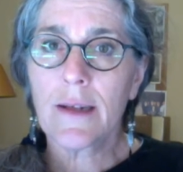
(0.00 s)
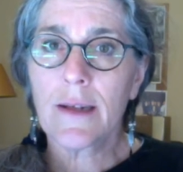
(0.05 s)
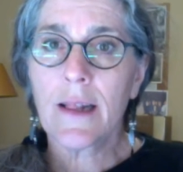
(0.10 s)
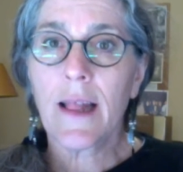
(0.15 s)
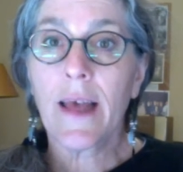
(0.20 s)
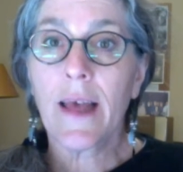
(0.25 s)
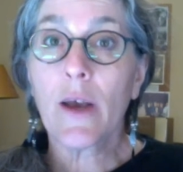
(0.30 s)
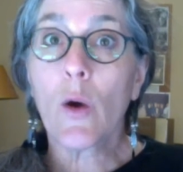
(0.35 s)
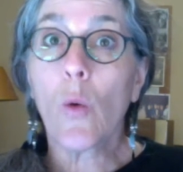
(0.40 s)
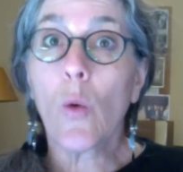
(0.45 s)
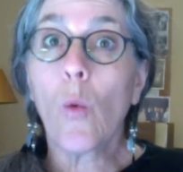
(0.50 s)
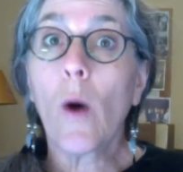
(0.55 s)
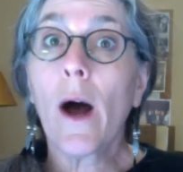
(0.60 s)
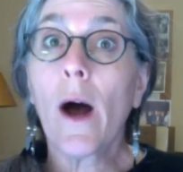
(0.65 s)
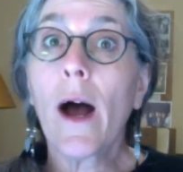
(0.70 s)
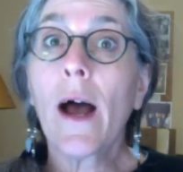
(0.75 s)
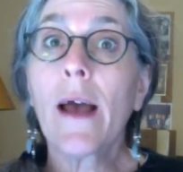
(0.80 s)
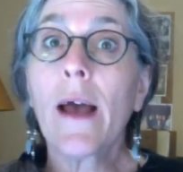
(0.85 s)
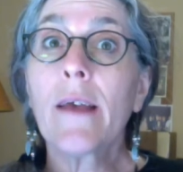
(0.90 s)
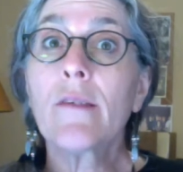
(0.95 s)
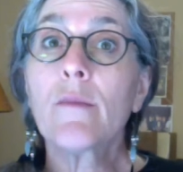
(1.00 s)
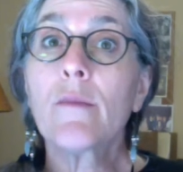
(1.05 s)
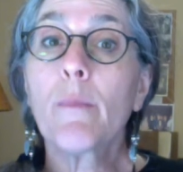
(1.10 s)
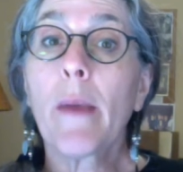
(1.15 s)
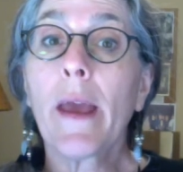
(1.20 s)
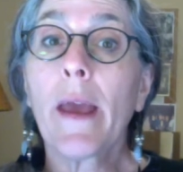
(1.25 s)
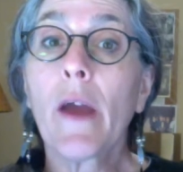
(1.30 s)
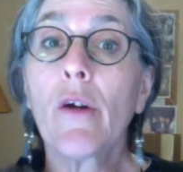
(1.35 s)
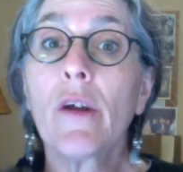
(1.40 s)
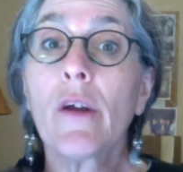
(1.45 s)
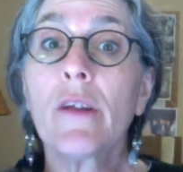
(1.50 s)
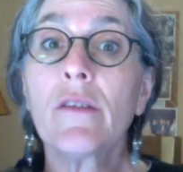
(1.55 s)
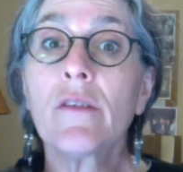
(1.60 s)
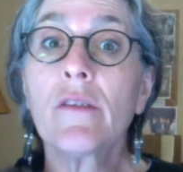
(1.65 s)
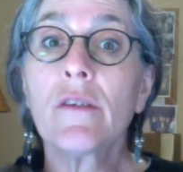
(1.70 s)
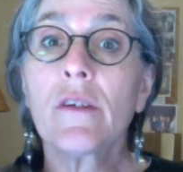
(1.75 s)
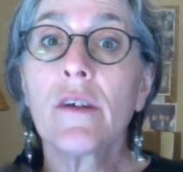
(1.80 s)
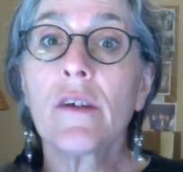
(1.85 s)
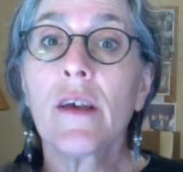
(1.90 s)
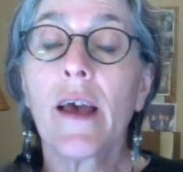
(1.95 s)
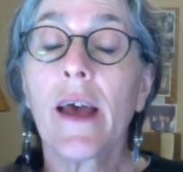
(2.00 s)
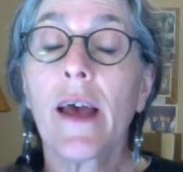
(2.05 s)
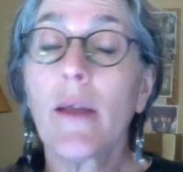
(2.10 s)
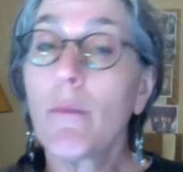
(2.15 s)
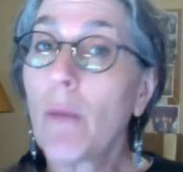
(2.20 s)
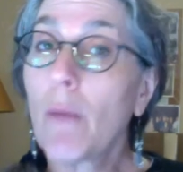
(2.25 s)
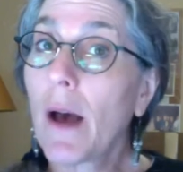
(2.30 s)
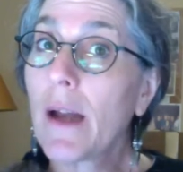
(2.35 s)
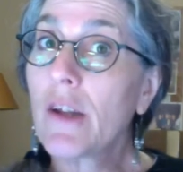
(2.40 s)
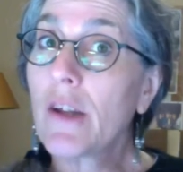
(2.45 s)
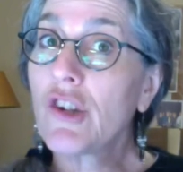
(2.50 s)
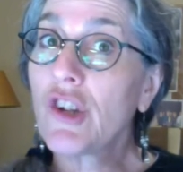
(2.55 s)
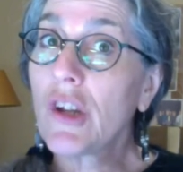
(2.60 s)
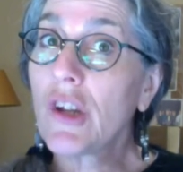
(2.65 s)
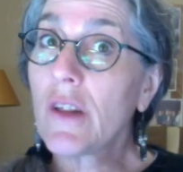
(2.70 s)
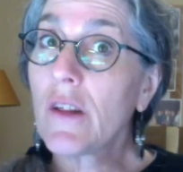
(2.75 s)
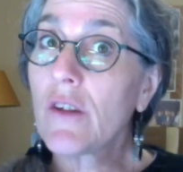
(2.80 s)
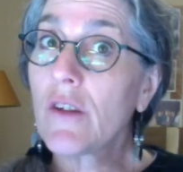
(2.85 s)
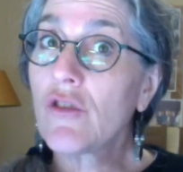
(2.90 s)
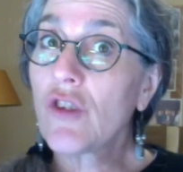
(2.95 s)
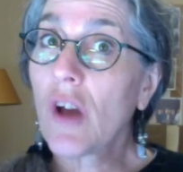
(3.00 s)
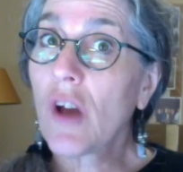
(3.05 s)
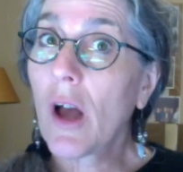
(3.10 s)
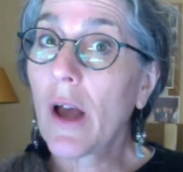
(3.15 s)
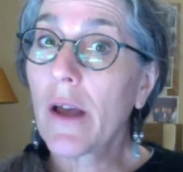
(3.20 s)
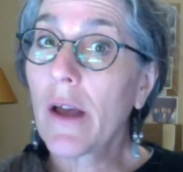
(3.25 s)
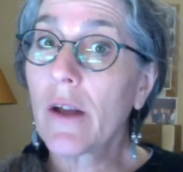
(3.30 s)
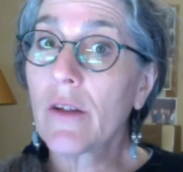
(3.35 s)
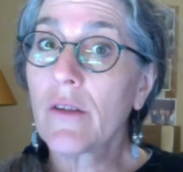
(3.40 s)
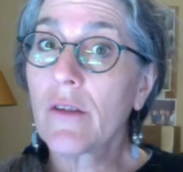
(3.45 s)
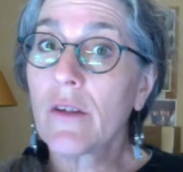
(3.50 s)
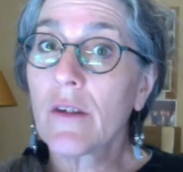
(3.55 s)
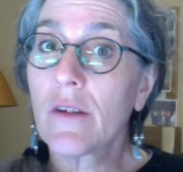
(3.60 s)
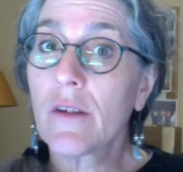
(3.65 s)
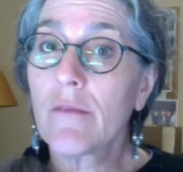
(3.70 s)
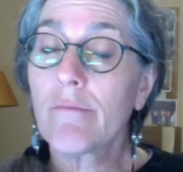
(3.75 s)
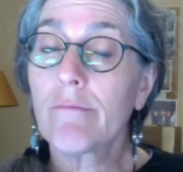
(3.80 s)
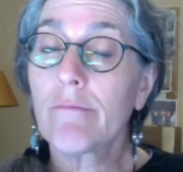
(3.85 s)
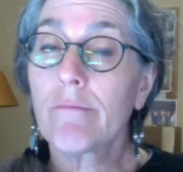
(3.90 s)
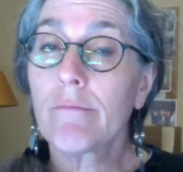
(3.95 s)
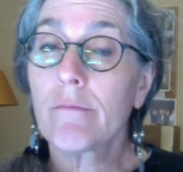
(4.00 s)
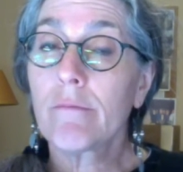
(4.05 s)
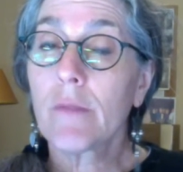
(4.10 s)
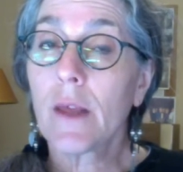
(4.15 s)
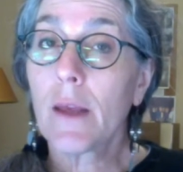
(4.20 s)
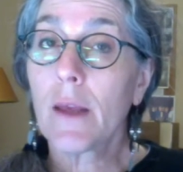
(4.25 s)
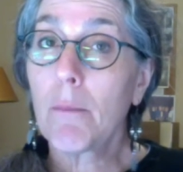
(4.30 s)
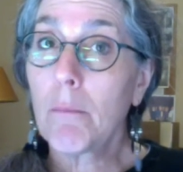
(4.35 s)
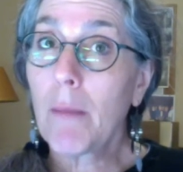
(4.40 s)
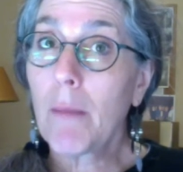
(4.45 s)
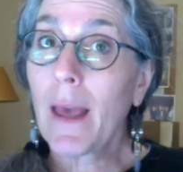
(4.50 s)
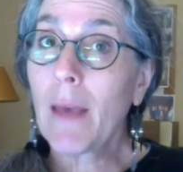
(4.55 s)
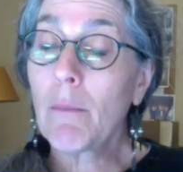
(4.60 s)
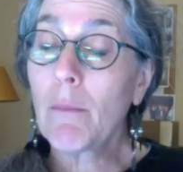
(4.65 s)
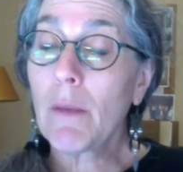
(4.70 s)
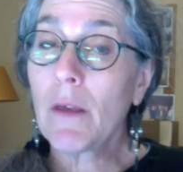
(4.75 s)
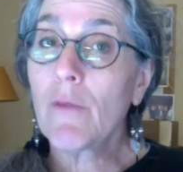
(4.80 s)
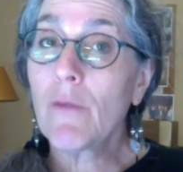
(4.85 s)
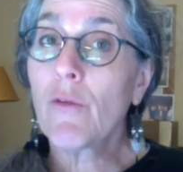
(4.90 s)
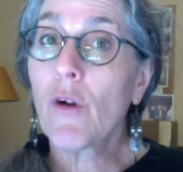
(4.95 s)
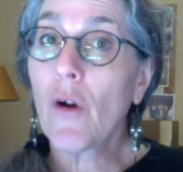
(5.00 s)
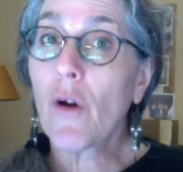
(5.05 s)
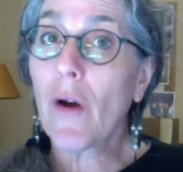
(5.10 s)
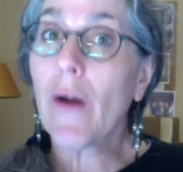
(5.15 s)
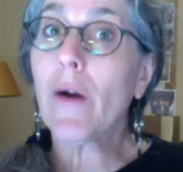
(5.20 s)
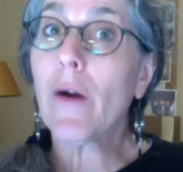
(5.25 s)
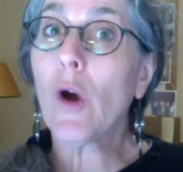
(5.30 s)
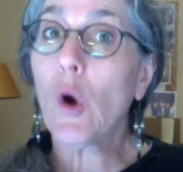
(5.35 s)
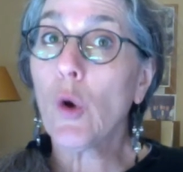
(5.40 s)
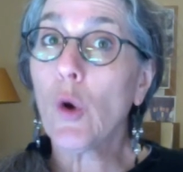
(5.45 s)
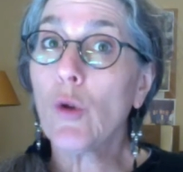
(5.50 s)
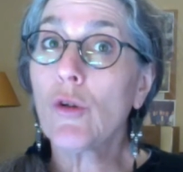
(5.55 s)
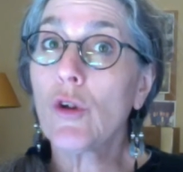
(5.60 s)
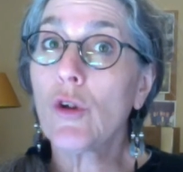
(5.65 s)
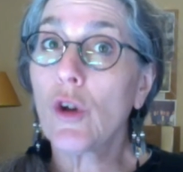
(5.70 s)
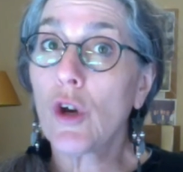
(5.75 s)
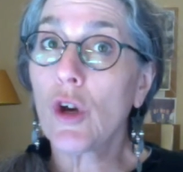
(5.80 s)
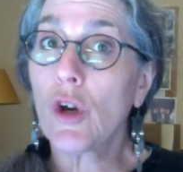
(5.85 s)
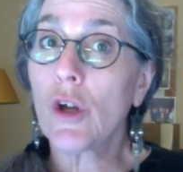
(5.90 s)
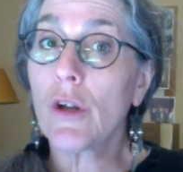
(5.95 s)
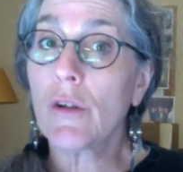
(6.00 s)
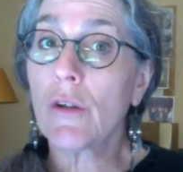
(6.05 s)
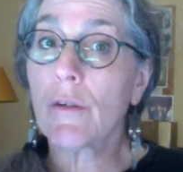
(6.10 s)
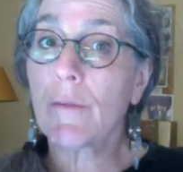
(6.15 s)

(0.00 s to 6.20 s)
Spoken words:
Like a wise parent admonishing their child, it may be for our own good.